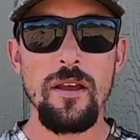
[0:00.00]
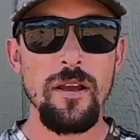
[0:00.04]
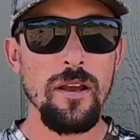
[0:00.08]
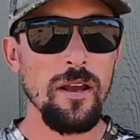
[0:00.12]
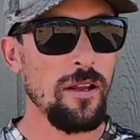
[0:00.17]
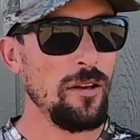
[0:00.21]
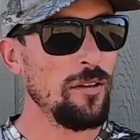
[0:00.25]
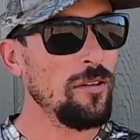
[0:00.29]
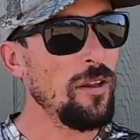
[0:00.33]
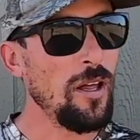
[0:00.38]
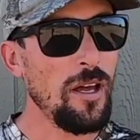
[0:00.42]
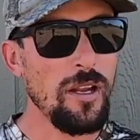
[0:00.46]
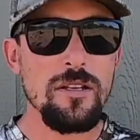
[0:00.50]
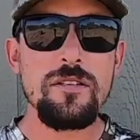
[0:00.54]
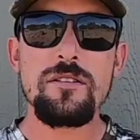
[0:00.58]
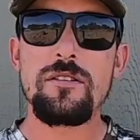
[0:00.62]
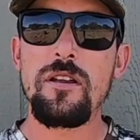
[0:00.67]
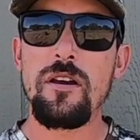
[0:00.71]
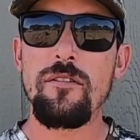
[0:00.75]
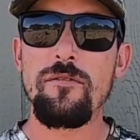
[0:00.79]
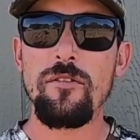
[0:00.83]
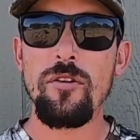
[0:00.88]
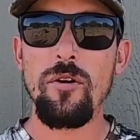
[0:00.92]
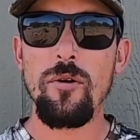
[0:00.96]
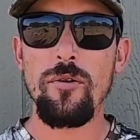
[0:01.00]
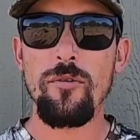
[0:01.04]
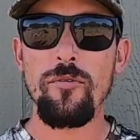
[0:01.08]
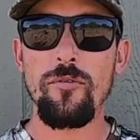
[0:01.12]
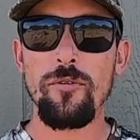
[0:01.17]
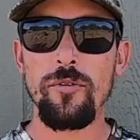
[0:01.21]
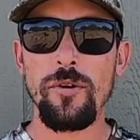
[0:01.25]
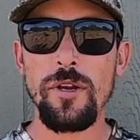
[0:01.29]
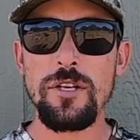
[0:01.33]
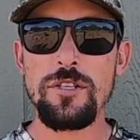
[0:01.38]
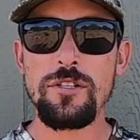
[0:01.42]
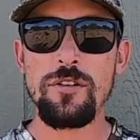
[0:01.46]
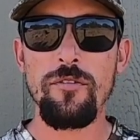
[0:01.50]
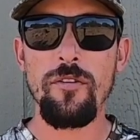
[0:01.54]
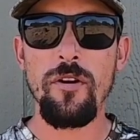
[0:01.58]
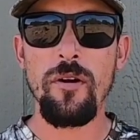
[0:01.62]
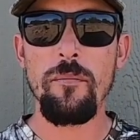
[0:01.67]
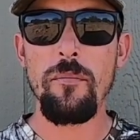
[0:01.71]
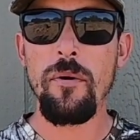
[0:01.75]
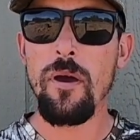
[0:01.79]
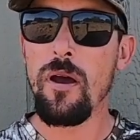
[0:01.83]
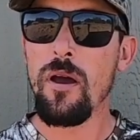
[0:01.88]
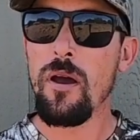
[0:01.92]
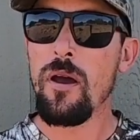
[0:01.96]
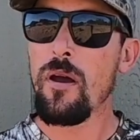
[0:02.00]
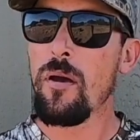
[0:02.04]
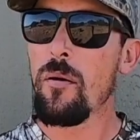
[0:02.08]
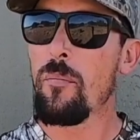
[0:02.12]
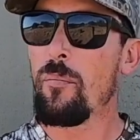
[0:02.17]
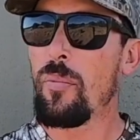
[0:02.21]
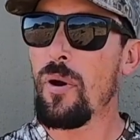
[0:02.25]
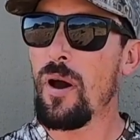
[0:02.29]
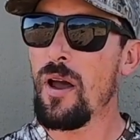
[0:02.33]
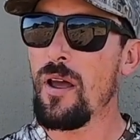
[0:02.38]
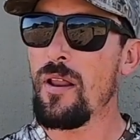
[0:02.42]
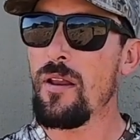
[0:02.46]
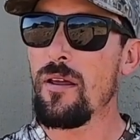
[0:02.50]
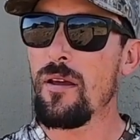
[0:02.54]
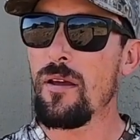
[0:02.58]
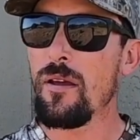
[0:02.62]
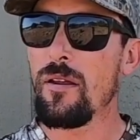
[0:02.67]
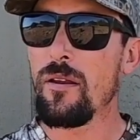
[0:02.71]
got a lot of stuff going for each of them, but